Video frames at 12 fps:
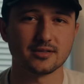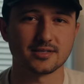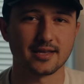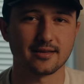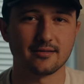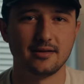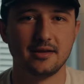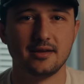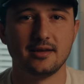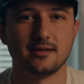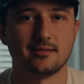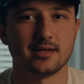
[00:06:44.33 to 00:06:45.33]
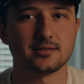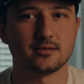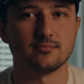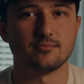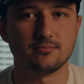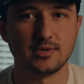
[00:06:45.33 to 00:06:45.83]
It's like, it's
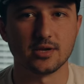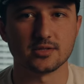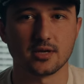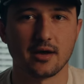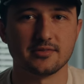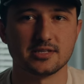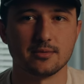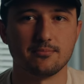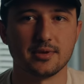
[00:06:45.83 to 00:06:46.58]
obviously